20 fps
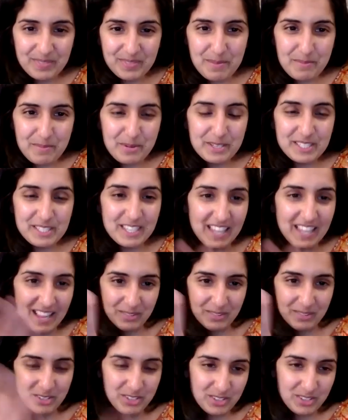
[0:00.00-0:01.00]

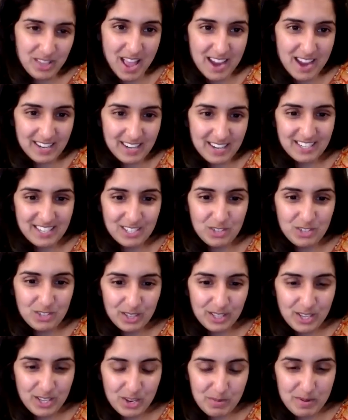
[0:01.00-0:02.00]
Priscilla, would you like to talk
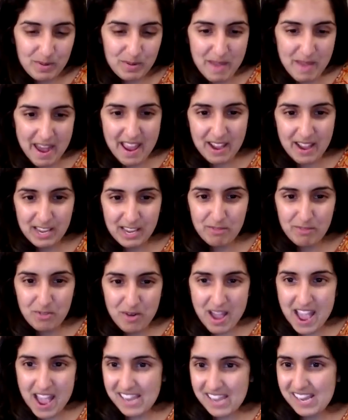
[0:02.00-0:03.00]
a little bit about our
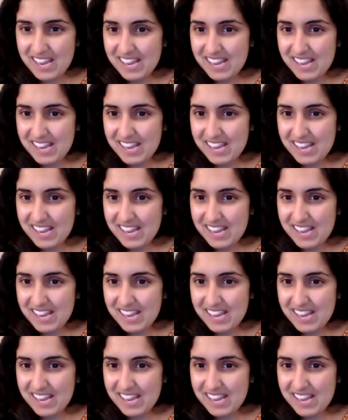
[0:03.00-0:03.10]
giveaway?